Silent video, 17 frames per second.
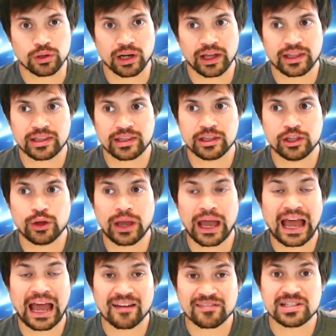Like you
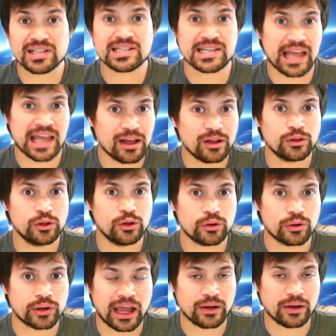have to scale
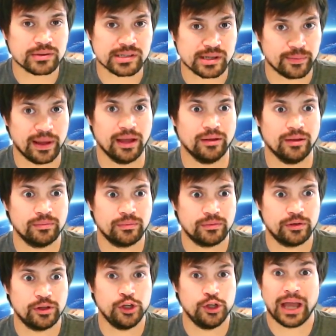your account somehow.
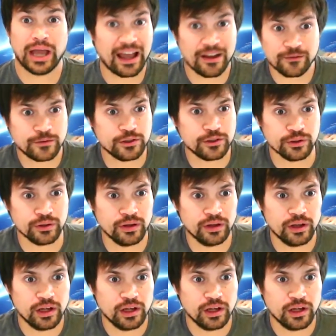You have to.